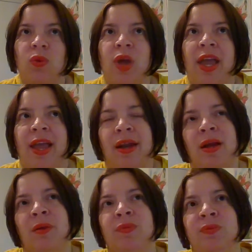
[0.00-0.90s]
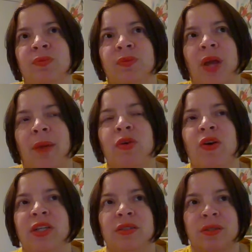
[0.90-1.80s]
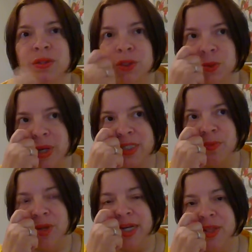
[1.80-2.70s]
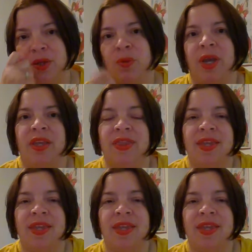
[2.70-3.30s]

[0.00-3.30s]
And I'm going to explain it the way